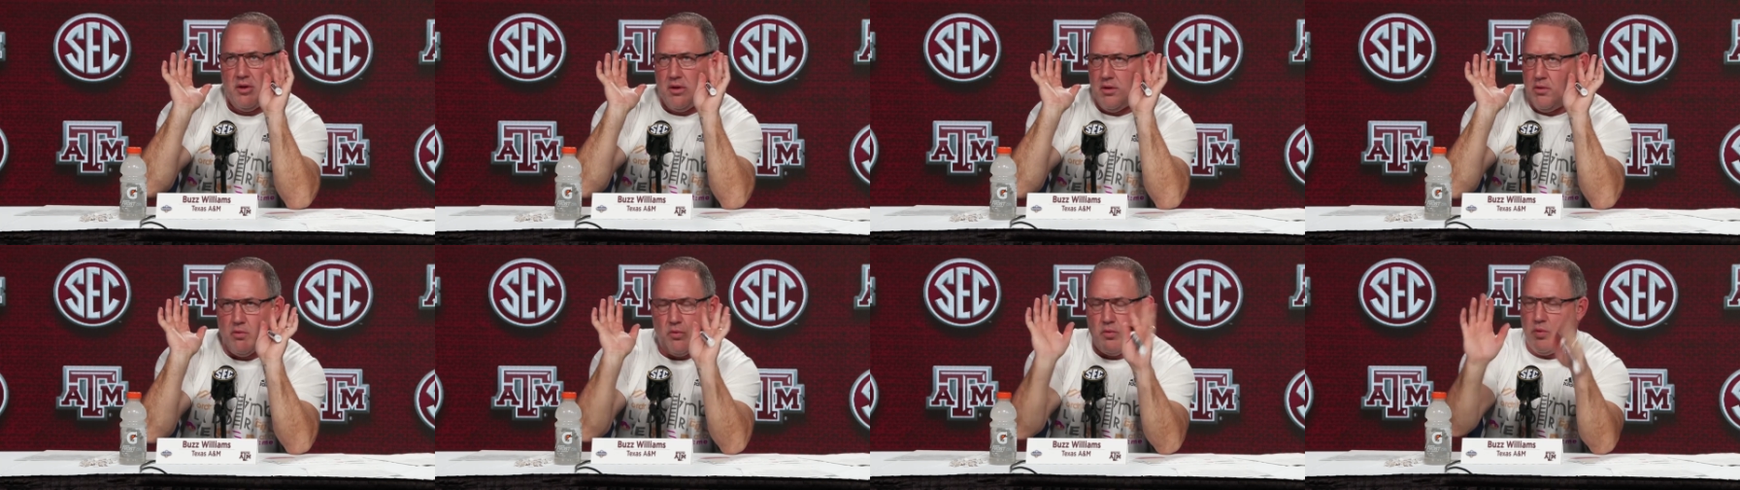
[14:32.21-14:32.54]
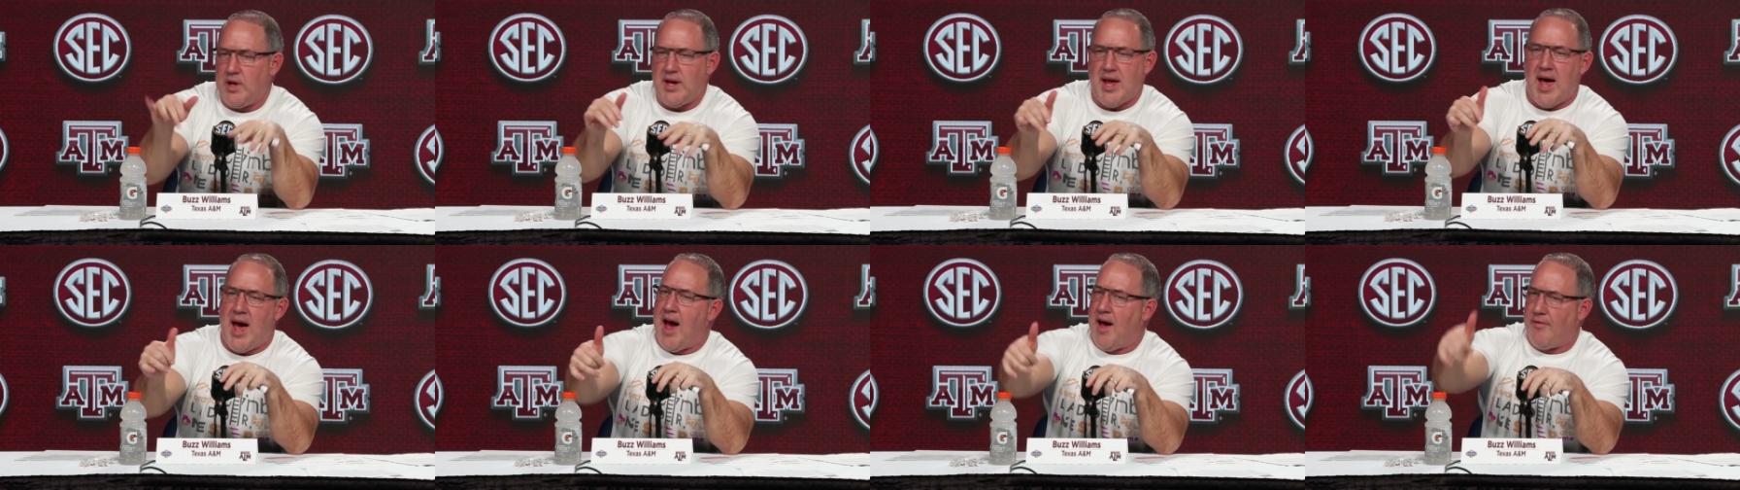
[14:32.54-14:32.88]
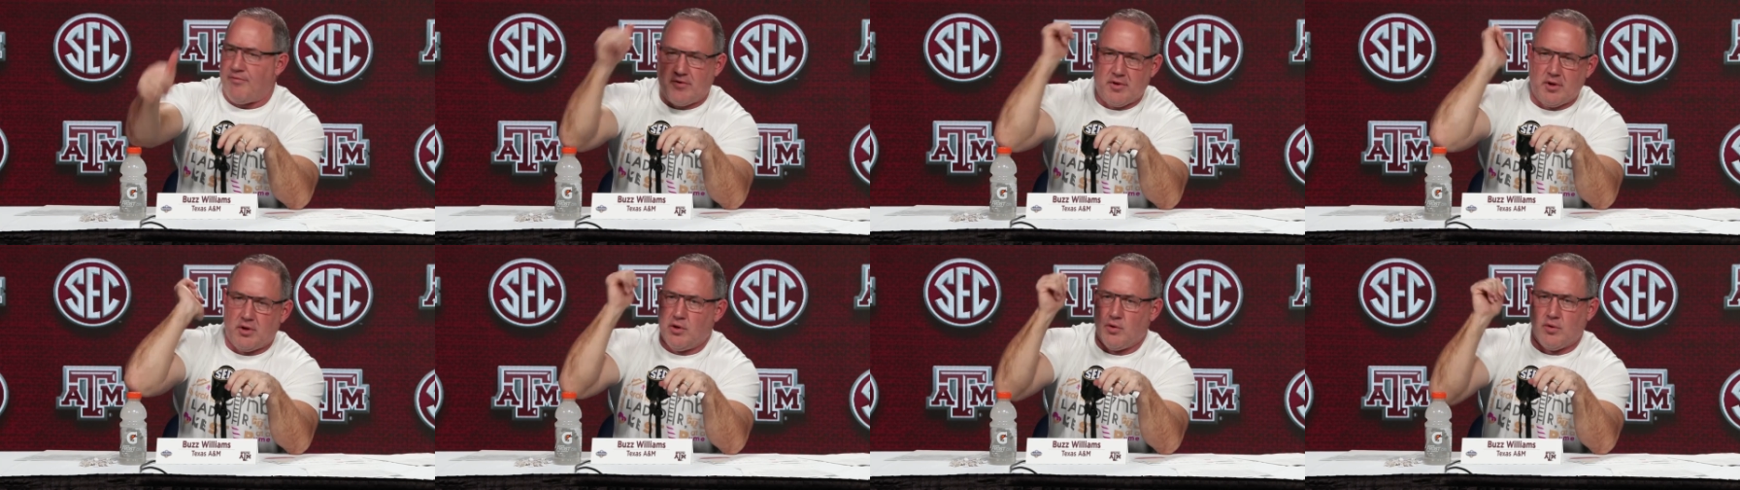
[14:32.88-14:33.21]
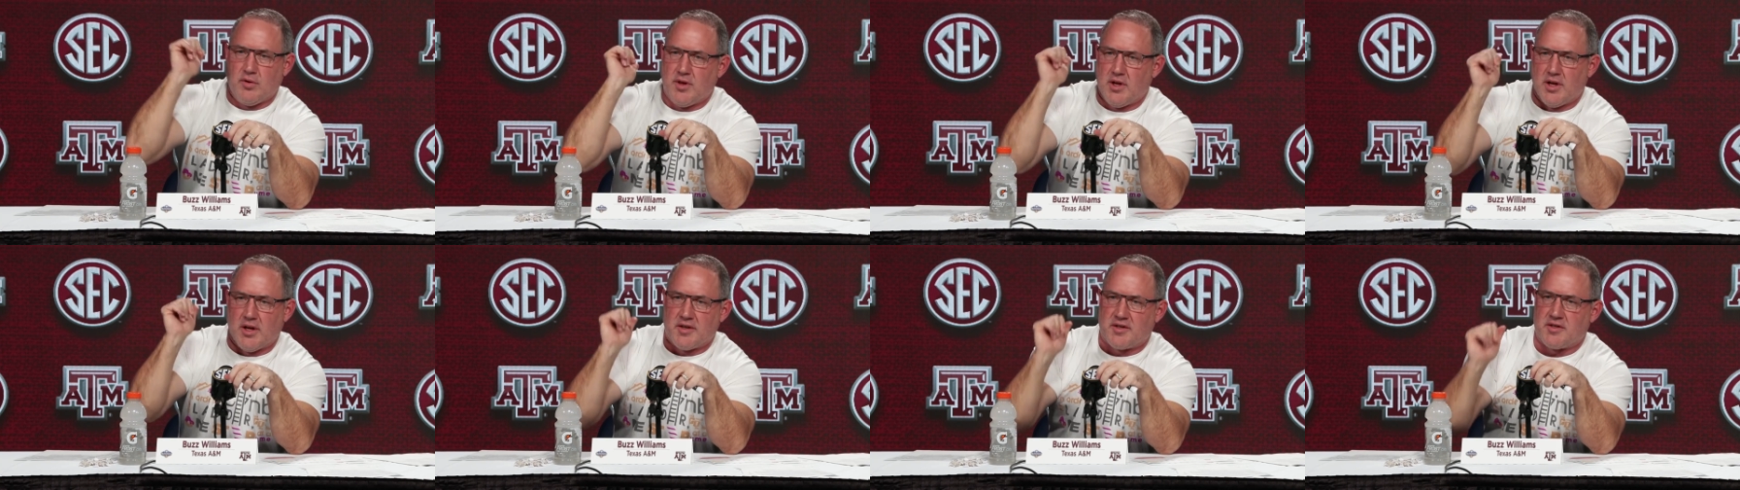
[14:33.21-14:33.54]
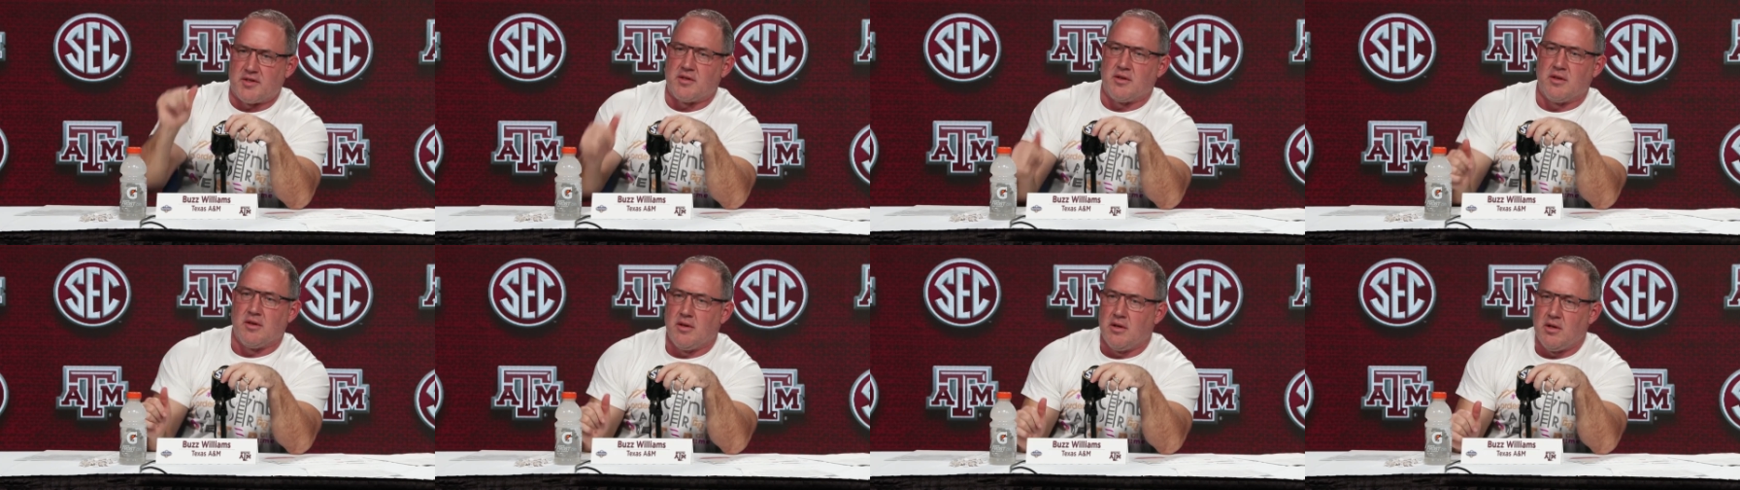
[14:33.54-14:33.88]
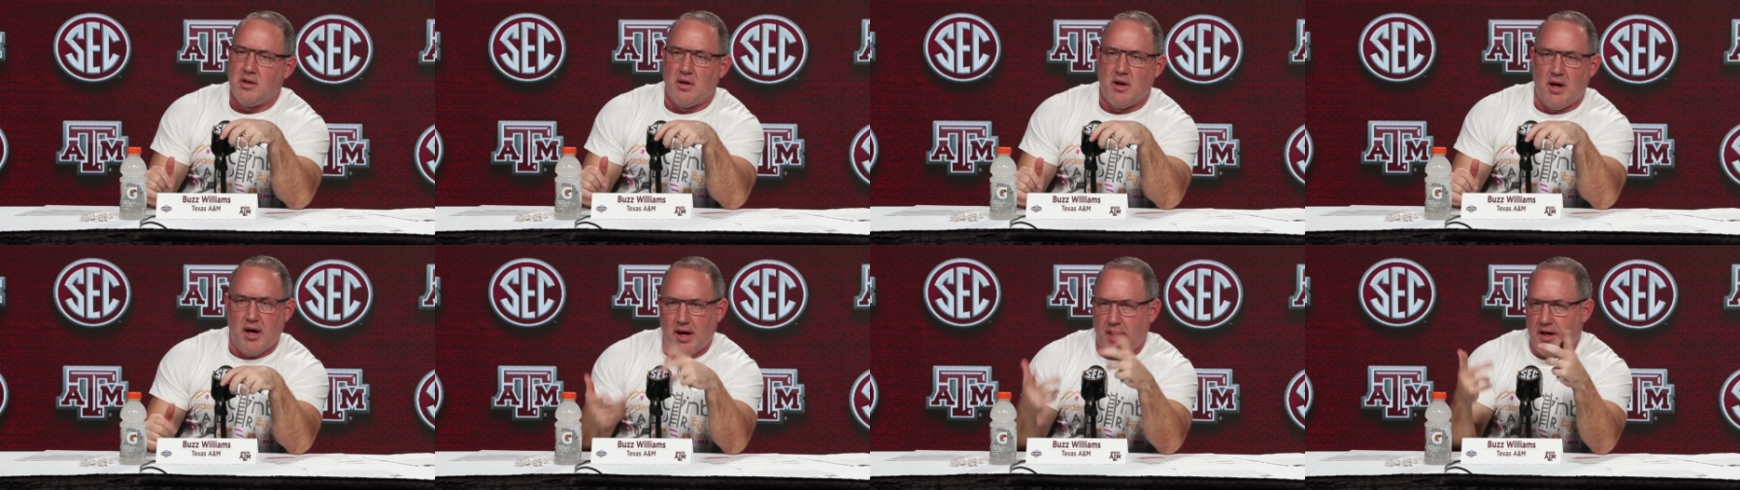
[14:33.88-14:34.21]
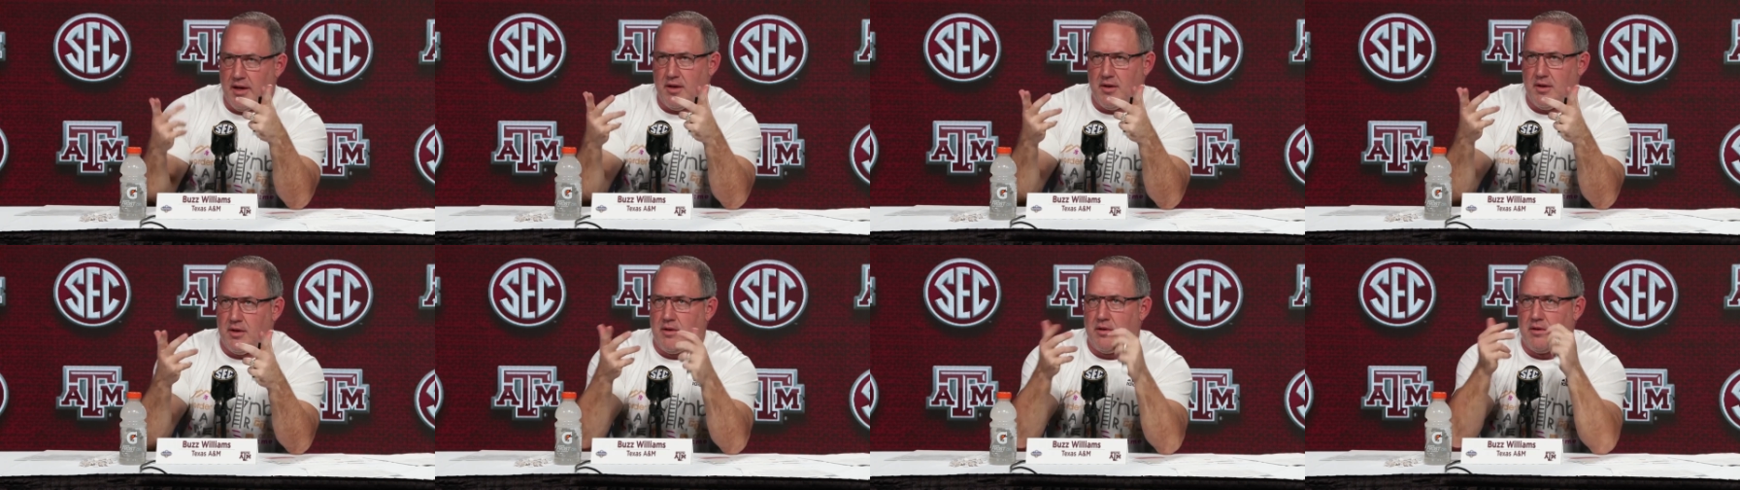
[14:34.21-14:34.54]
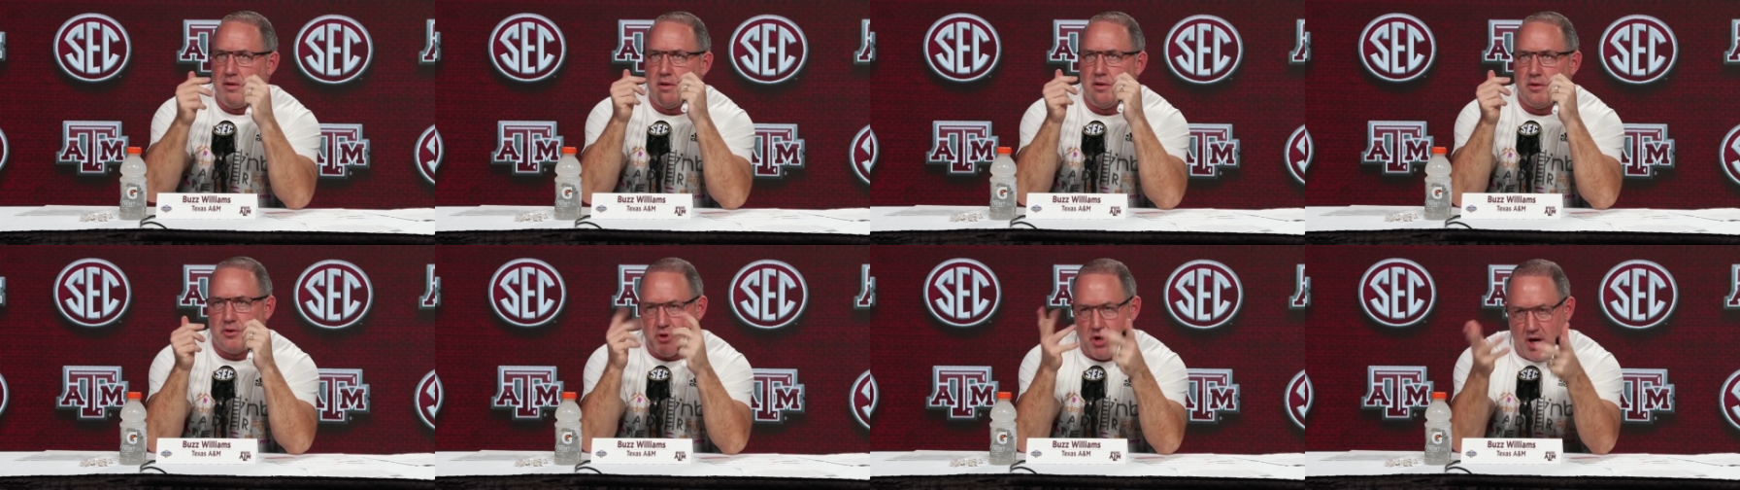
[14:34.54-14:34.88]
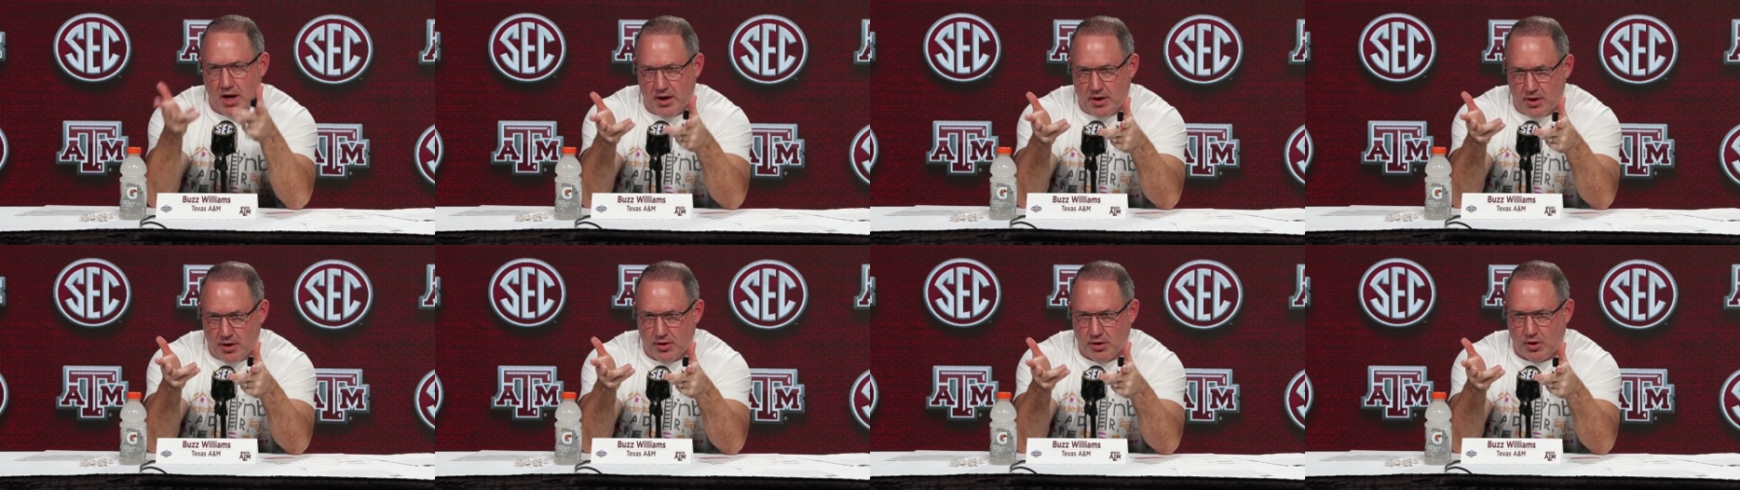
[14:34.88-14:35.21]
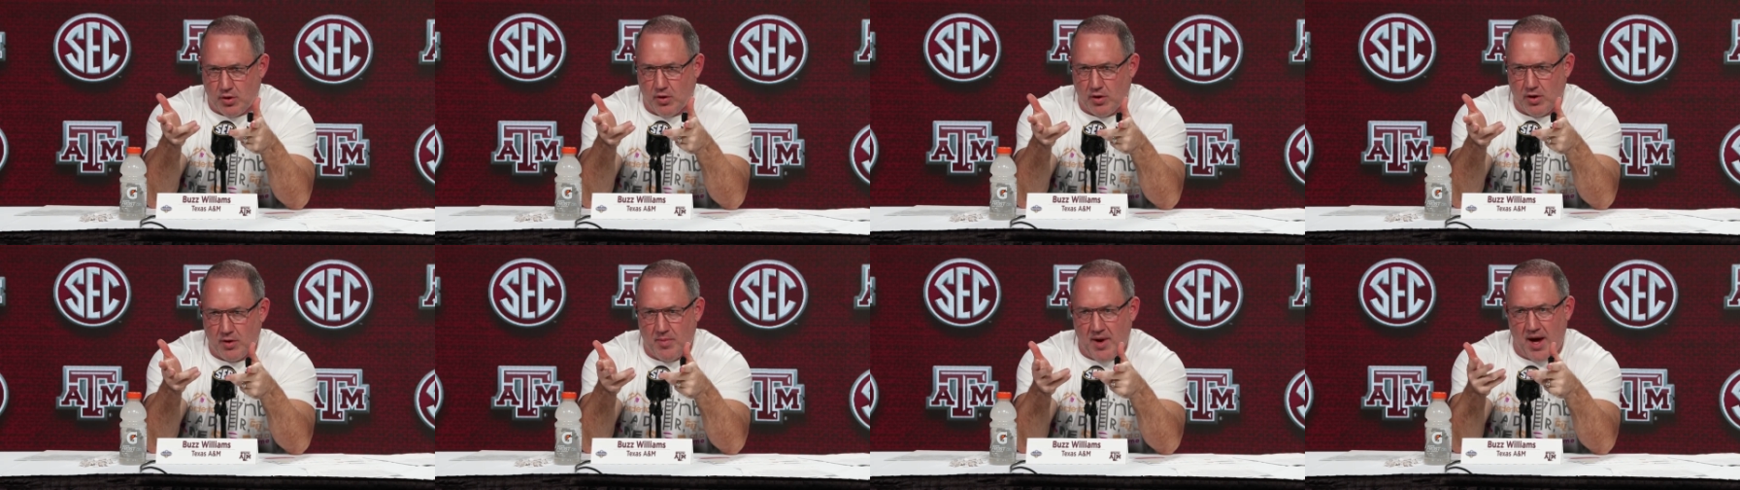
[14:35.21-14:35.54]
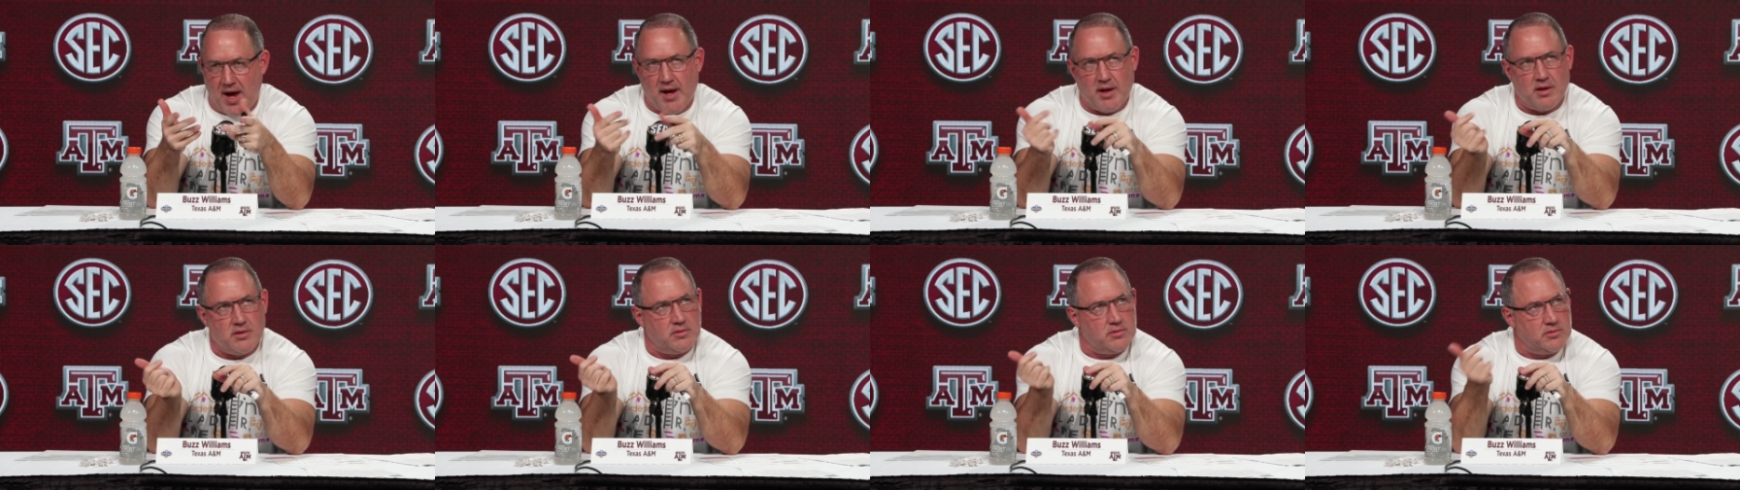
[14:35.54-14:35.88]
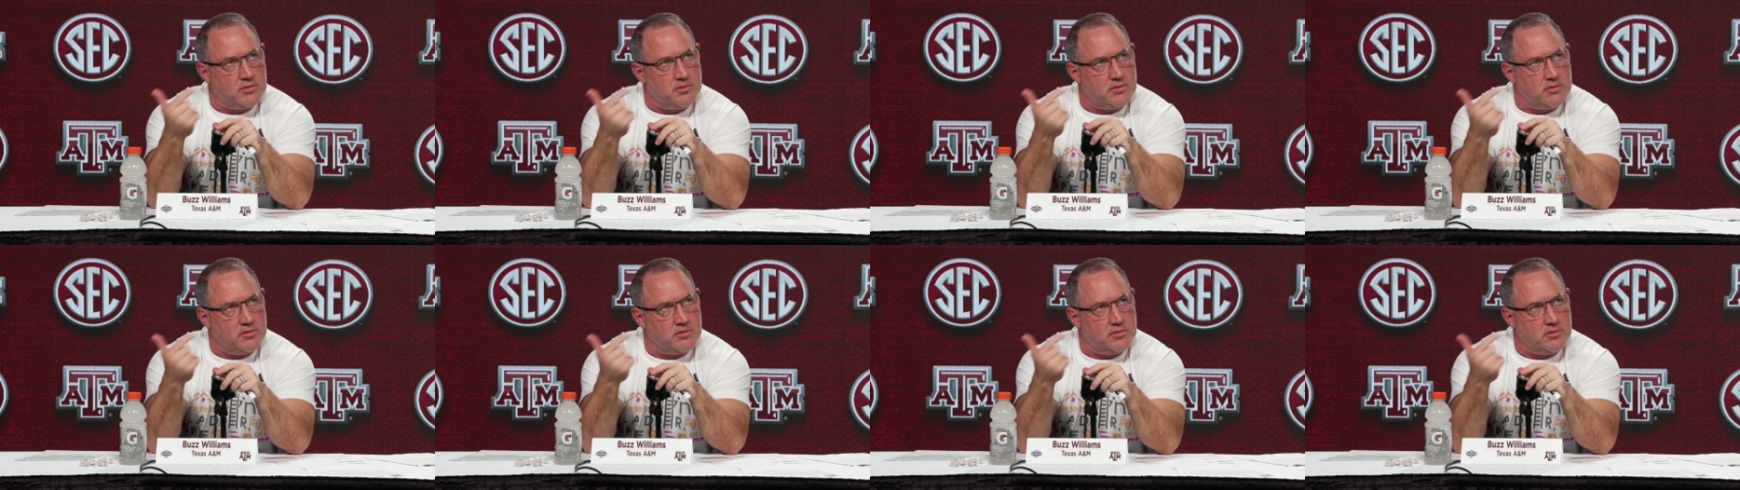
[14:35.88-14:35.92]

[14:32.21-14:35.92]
We have to do this. And, Dre, you're the quarterback.